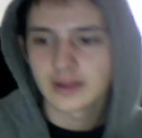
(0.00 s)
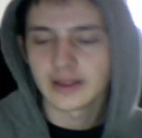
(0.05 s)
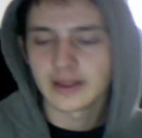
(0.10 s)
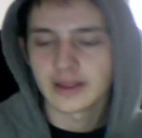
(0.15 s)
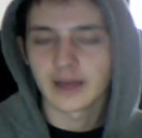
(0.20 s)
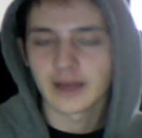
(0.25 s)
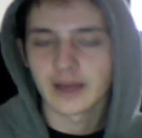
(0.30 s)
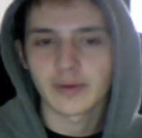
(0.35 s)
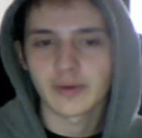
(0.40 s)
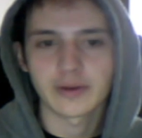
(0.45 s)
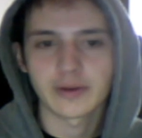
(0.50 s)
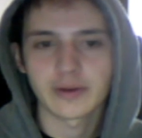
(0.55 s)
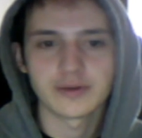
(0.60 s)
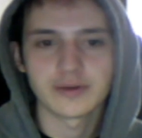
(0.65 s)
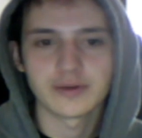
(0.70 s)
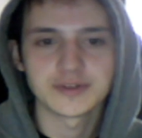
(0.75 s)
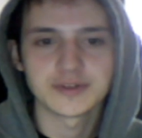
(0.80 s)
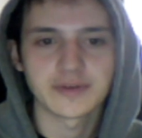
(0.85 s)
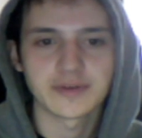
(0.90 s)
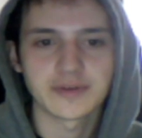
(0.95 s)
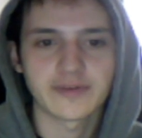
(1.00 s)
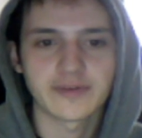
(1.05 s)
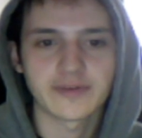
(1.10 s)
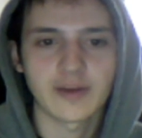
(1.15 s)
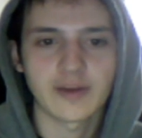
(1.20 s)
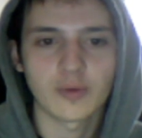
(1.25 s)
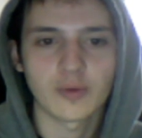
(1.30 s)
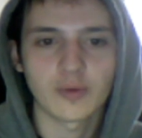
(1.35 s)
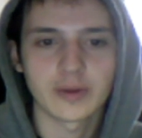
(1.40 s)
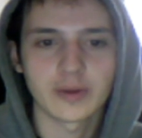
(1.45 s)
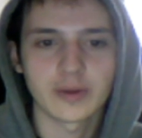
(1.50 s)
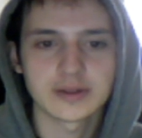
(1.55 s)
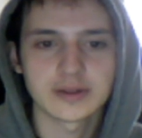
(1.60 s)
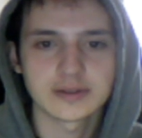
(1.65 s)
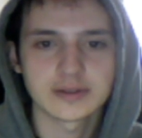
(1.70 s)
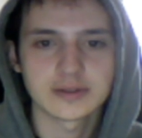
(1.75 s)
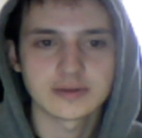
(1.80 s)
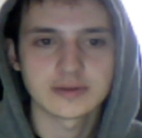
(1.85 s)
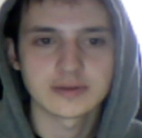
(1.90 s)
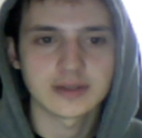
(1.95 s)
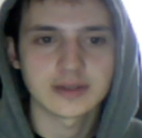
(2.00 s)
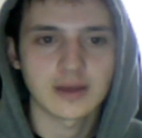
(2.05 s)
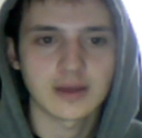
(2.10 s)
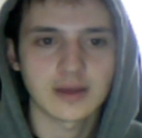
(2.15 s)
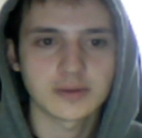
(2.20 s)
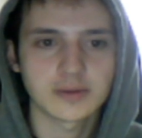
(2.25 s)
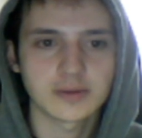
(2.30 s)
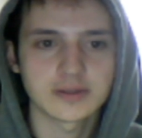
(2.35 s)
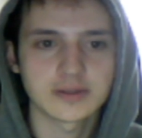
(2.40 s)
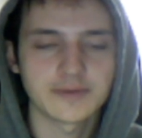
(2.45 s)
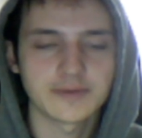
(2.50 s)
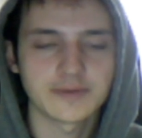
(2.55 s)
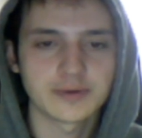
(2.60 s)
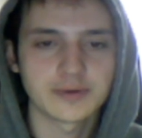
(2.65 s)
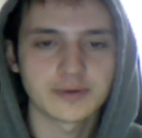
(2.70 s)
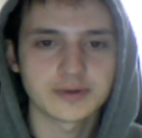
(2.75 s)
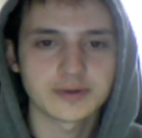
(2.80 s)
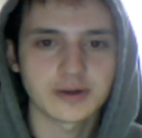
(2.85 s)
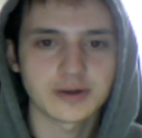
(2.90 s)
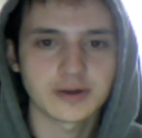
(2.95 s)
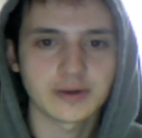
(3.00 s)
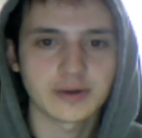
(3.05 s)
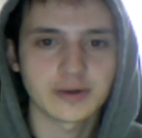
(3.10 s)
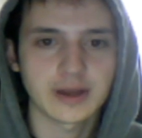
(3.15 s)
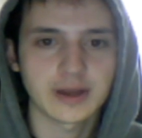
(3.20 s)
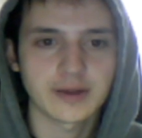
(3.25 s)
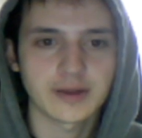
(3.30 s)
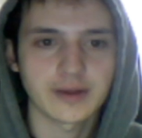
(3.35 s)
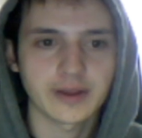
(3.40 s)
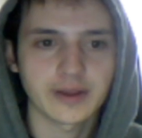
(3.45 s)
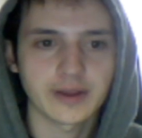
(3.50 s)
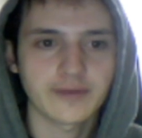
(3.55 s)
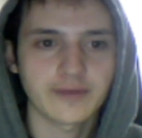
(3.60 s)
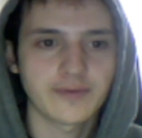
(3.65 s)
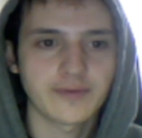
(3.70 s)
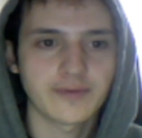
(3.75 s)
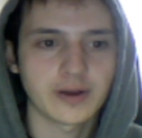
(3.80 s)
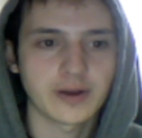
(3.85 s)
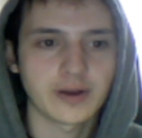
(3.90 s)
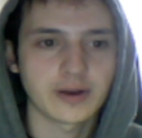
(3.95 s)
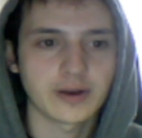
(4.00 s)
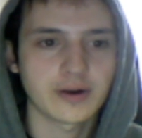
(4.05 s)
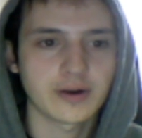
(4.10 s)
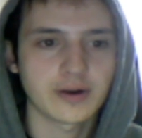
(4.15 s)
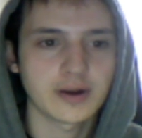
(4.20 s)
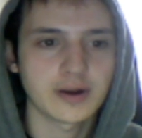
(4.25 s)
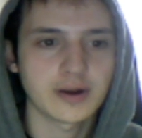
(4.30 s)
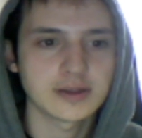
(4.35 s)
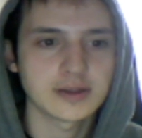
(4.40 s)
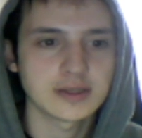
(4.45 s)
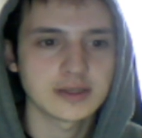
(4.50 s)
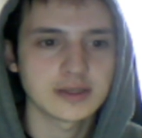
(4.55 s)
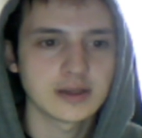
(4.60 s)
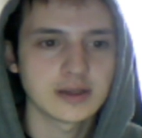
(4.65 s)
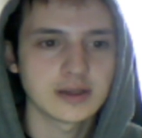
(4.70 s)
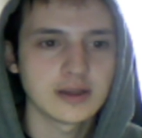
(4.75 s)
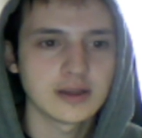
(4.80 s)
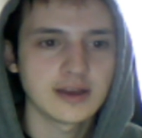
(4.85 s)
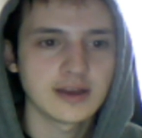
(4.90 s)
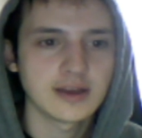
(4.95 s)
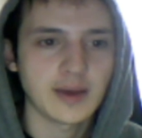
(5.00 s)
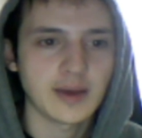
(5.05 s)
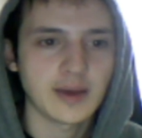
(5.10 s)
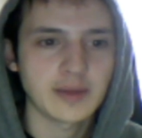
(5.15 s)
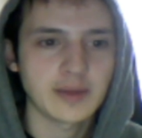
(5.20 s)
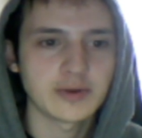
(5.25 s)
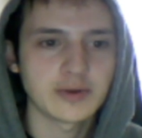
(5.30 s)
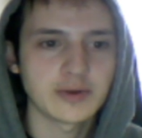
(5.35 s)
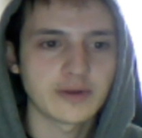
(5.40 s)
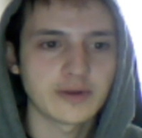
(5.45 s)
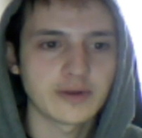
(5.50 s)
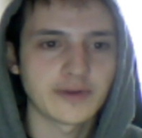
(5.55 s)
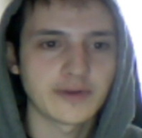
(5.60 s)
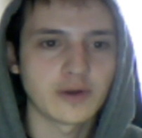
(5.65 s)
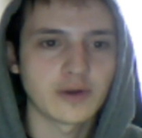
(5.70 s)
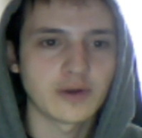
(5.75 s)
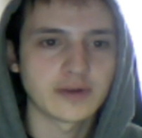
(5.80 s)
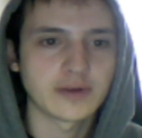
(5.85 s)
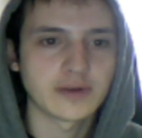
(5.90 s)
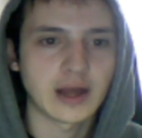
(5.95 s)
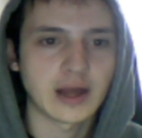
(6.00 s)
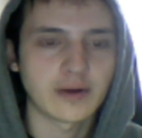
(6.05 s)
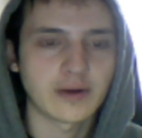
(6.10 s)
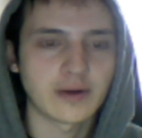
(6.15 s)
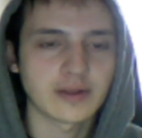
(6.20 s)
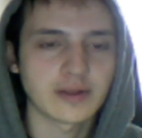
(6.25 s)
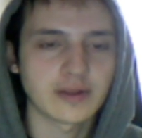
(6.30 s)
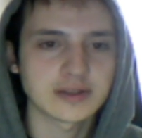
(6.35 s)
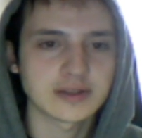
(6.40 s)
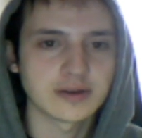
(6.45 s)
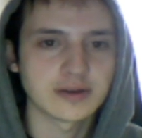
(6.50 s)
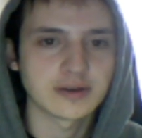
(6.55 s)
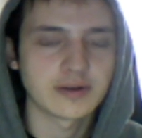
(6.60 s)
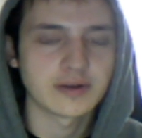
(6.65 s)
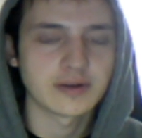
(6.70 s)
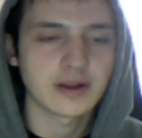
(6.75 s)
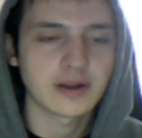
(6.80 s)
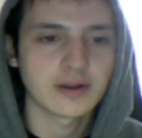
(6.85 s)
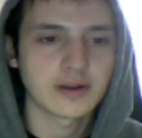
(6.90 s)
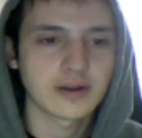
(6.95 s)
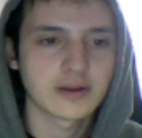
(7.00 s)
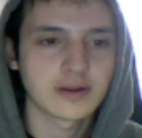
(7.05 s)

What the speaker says: Yeah, Yeah, I'm probably gonna do this for like 5 more minutes and stop because the viewers are going down like fucking crazy. I mean, I've been doing it for over an hour. That's good, right?